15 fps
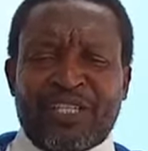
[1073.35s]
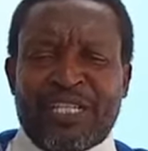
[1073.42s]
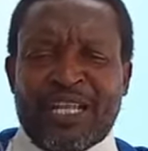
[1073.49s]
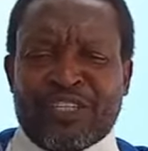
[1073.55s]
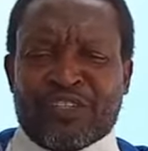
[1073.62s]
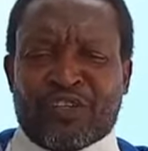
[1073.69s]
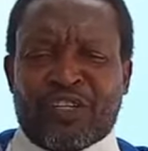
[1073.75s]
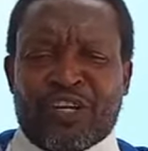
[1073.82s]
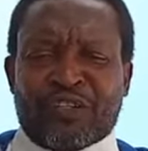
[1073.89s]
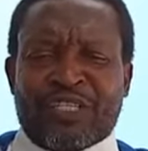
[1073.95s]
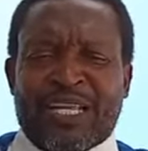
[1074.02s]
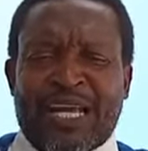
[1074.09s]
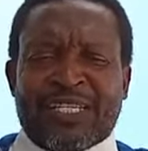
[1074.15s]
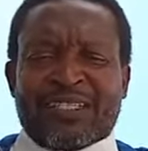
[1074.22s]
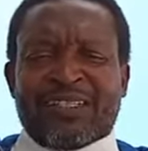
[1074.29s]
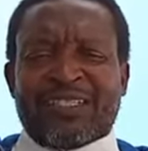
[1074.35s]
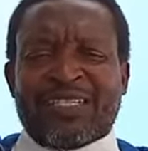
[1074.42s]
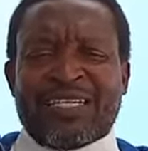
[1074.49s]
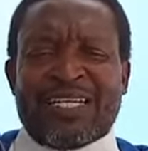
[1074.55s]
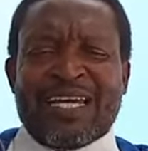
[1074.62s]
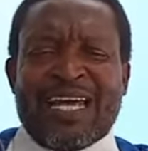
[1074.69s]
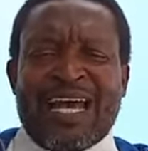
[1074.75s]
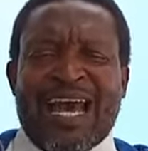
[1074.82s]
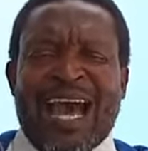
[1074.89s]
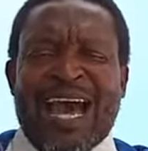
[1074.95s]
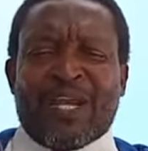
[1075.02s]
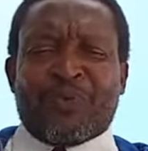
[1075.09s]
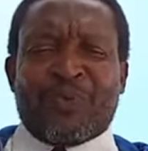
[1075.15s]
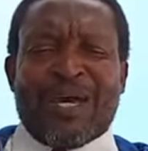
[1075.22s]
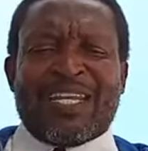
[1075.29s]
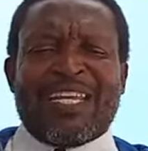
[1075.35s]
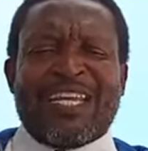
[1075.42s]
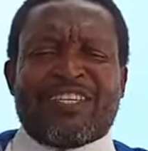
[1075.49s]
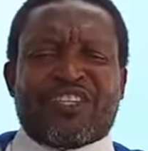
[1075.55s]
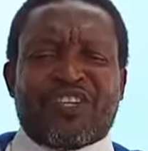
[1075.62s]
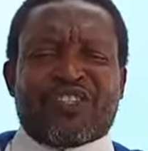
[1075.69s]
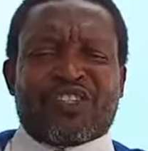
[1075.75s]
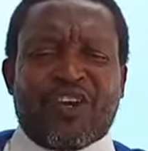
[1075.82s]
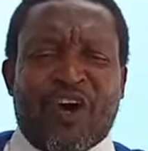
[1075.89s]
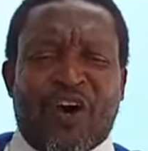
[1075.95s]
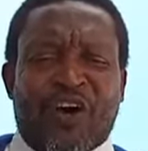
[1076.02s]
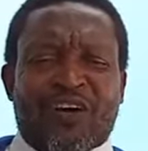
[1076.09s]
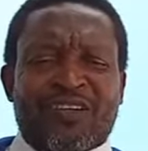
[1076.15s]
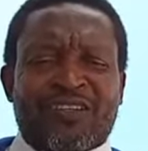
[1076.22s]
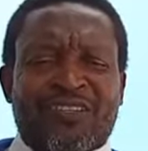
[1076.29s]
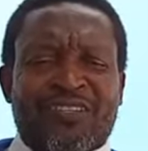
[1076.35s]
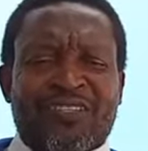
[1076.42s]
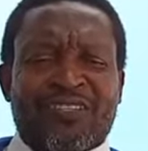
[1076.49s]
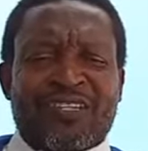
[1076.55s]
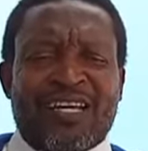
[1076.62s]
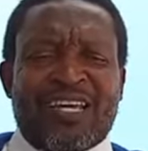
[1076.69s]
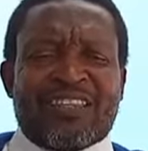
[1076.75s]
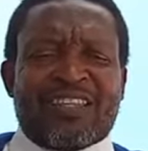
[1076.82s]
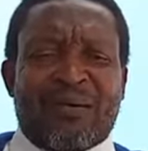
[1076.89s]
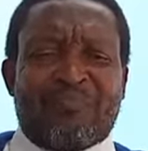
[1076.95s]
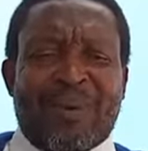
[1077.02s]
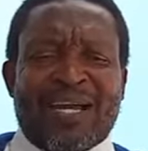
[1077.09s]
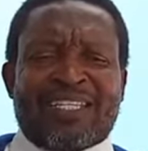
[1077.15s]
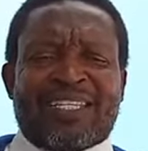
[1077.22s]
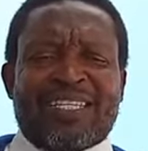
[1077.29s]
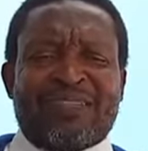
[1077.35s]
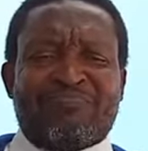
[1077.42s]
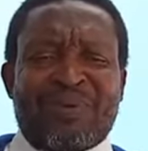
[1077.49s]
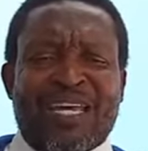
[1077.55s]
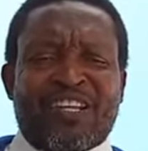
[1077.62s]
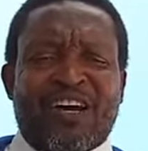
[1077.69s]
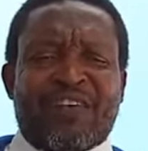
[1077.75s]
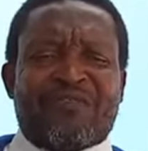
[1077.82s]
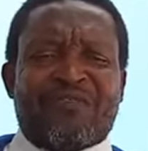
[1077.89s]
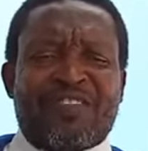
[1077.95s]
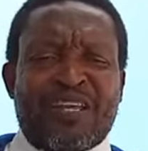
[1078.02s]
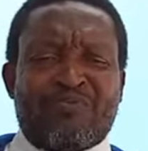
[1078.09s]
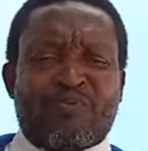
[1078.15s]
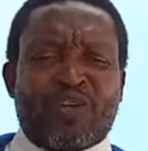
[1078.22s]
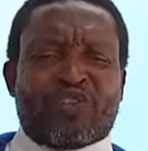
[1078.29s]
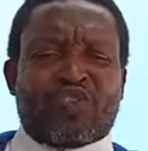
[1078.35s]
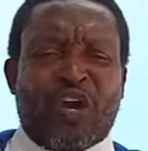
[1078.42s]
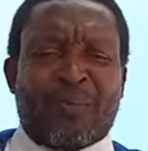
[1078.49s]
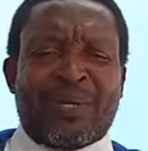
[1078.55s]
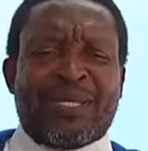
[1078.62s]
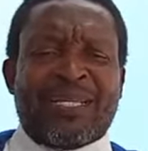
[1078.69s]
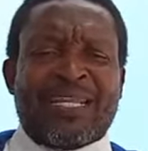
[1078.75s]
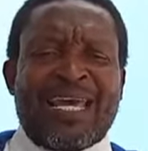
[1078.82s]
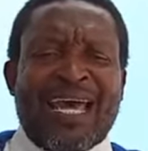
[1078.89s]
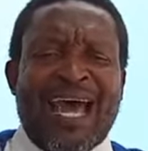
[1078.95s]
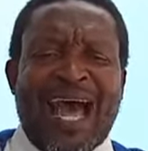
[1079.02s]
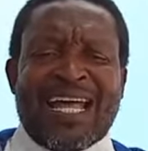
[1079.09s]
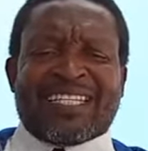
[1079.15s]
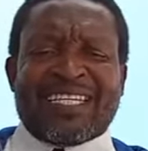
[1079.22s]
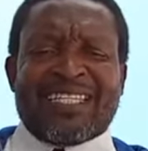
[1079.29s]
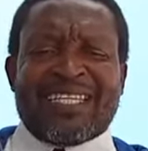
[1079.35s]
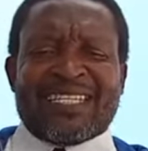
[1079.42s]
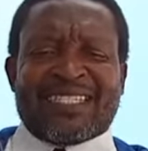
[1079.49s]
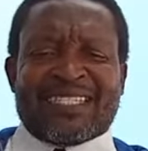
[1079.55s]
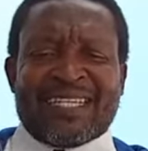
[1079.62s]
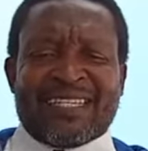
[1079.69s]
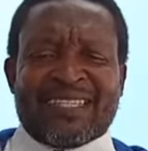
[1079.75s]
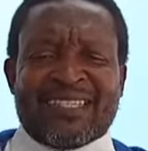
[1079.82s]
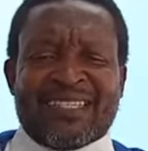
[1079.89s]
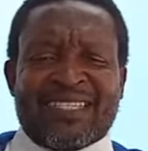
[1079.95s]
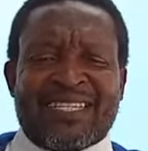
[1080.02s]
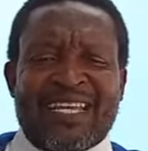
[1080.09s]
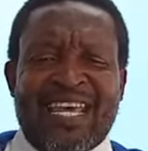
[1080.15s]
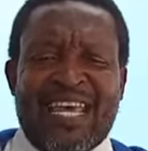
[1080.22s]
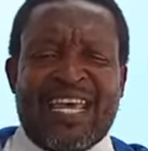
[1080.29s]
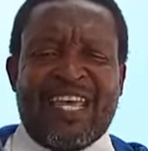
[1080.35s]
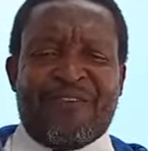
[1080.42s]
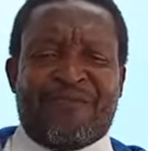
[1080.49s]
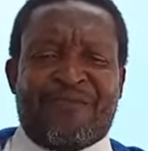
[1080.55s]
Let's go down to 9. And when Esau saw the mighty men of Nimrod coming at a distance, he